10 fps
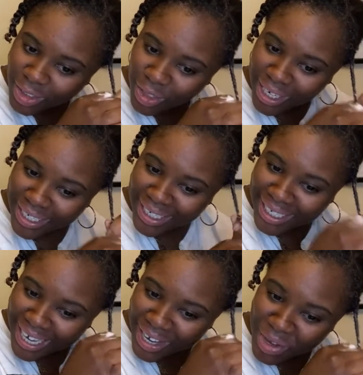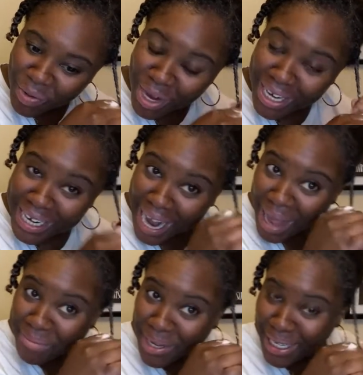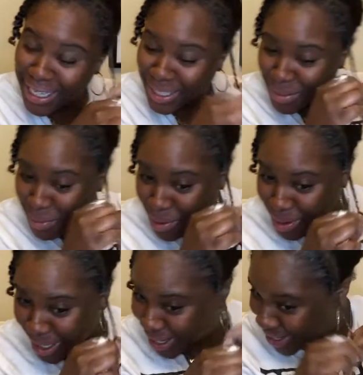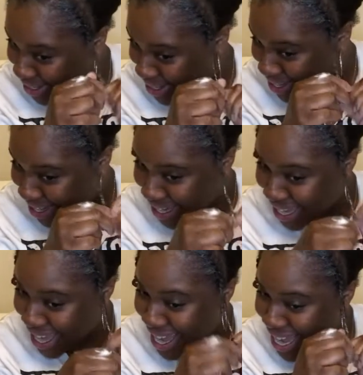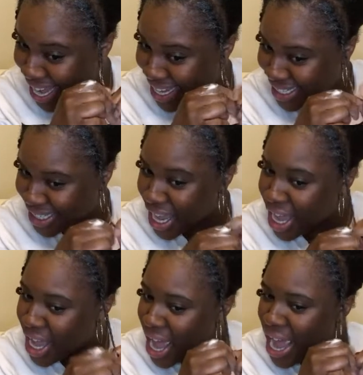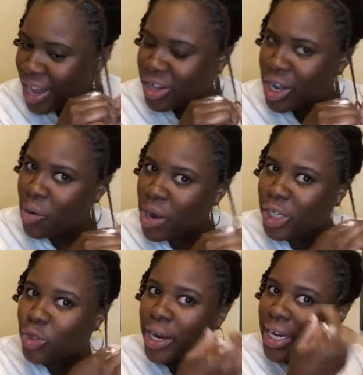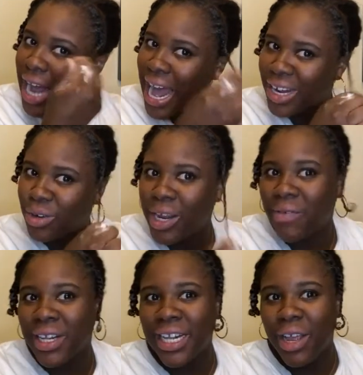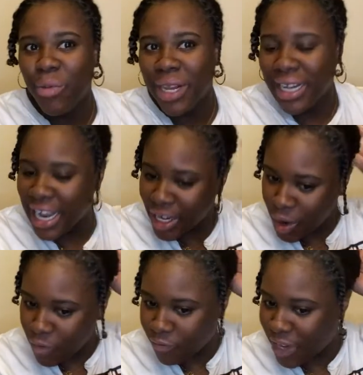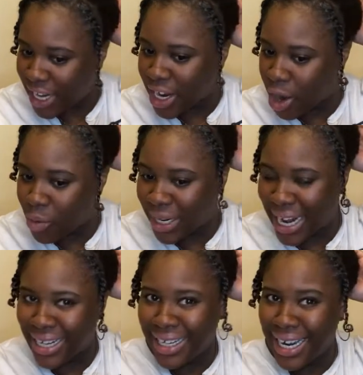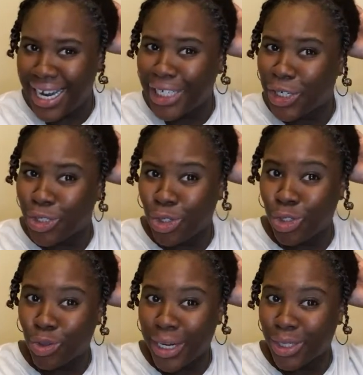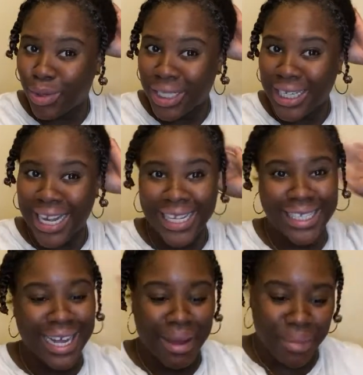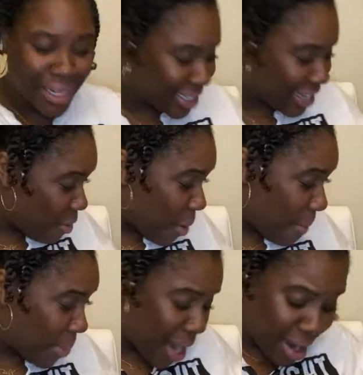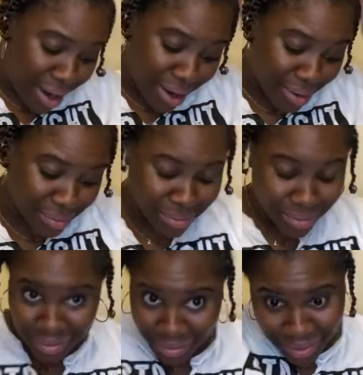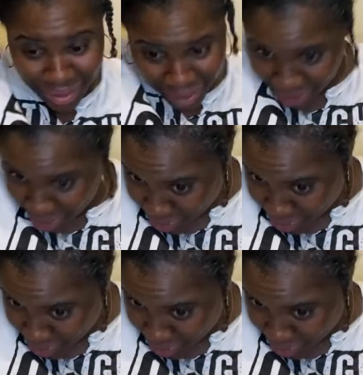Trina said, You will not be disappointed. Yeah. You know what, Trina? I don't even think we did no video when I did your two string twist last time because they were bomb. You're